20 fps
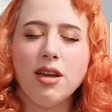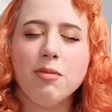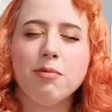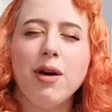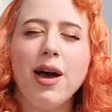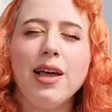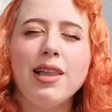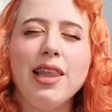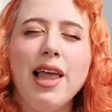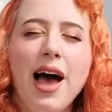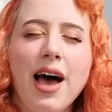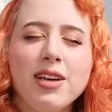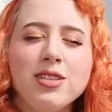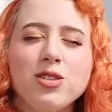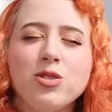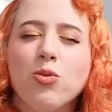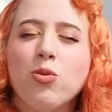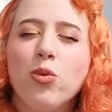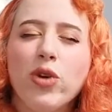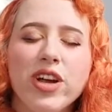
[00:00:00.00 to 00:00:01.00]
In my
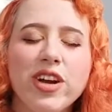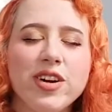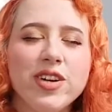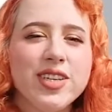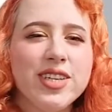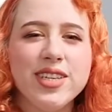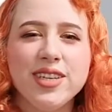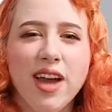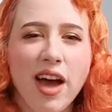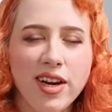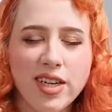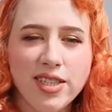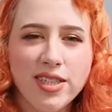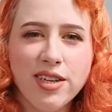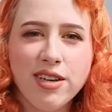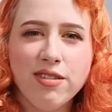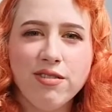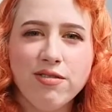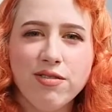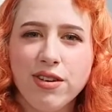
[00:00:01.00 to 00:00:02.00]
last weird
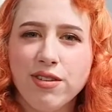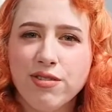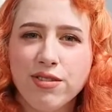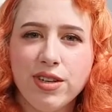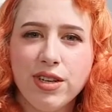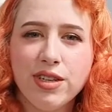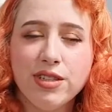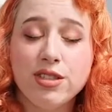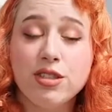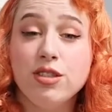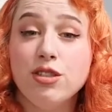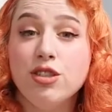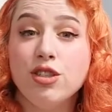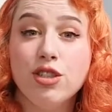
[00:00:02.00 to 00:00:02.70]
1950s